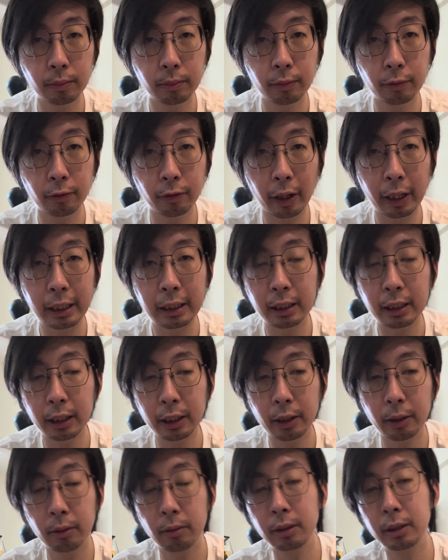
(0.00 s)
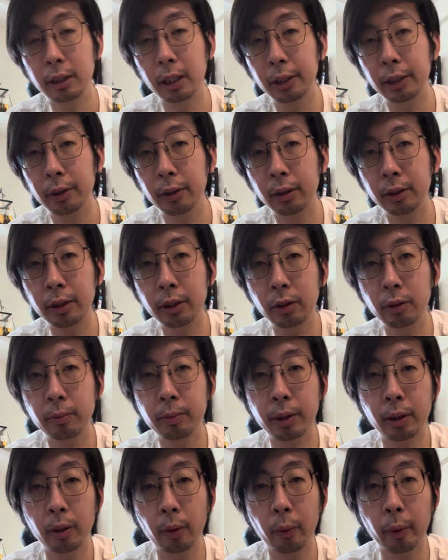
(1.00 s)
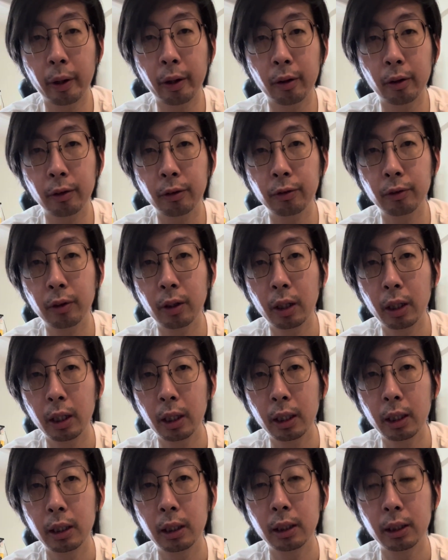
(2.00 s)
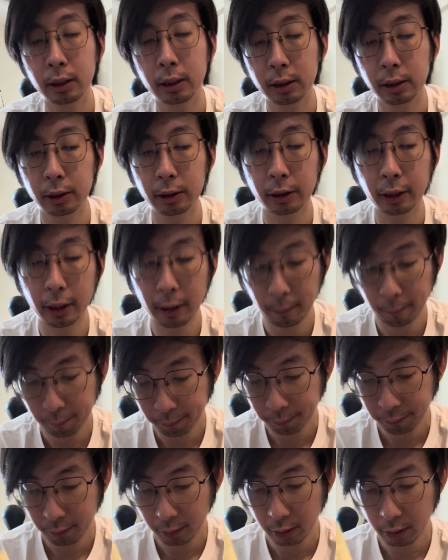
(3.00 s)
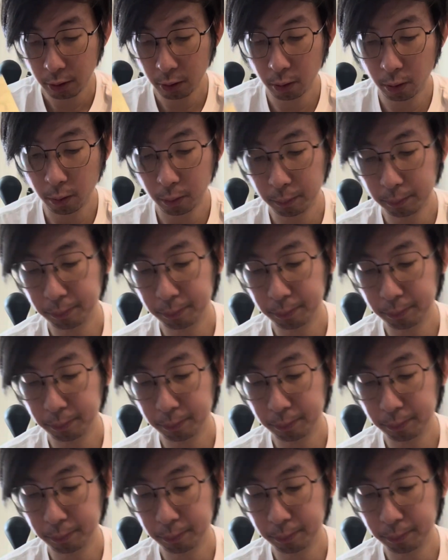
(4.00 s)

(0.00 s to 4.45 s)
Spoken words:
fine details that you need to be aware of. Okay, so